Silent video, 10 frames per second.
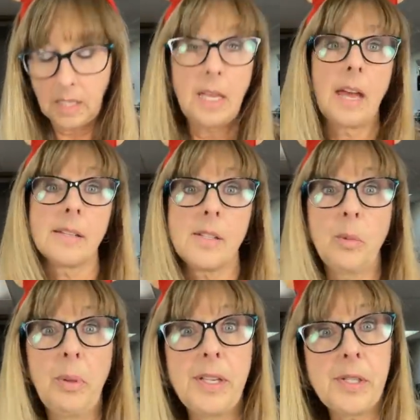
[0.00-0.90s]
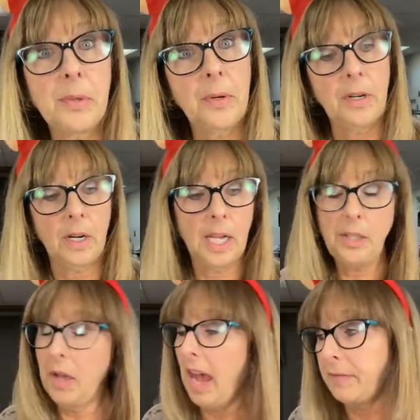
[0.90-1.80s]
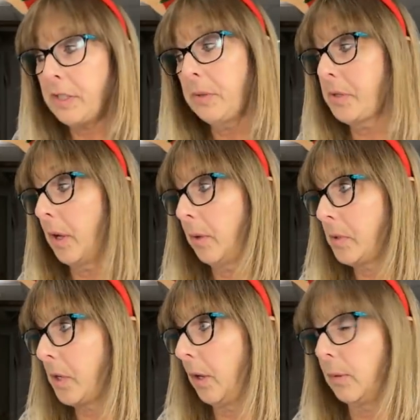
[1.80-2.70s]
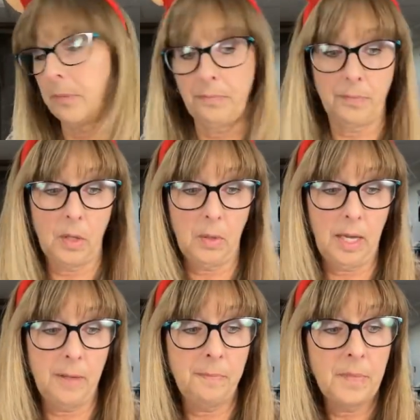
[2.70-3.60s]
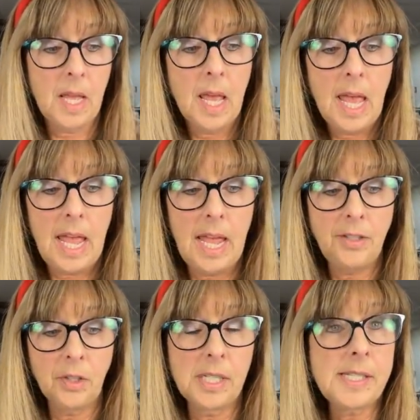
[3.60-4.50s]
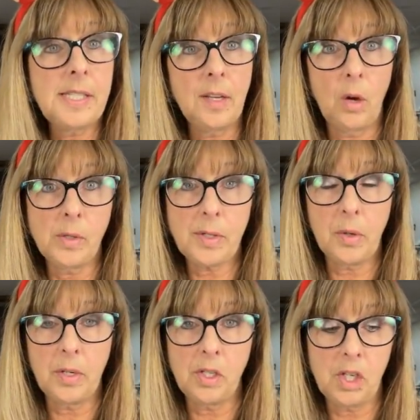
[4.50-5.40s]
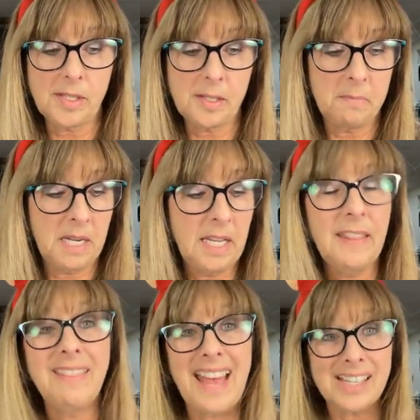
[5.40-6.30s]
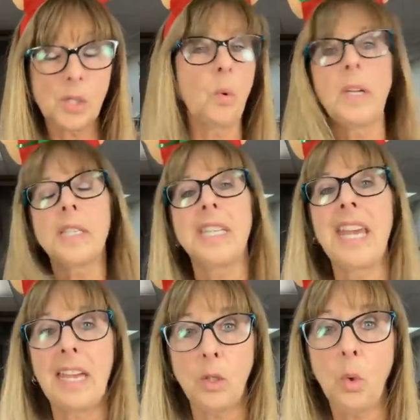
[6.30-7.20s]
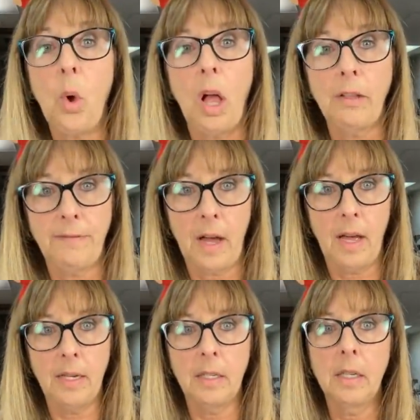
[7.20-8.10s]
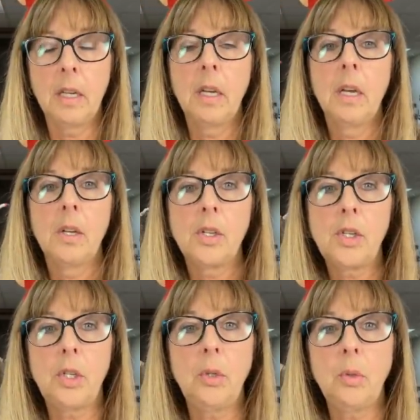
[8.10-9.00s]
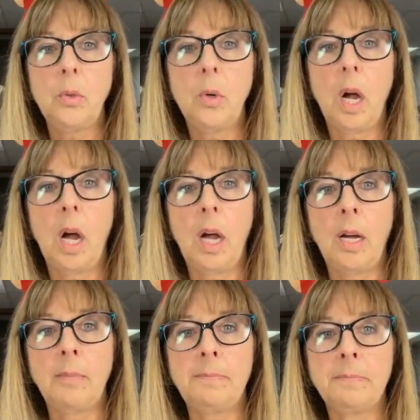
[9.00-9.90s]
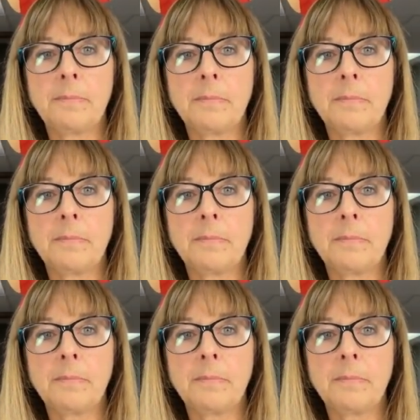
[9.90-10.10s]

yeah, so place your order. You have to use the host code. Okay, and you're going to see the host code in just a minute. That's going to get you qualified to, um,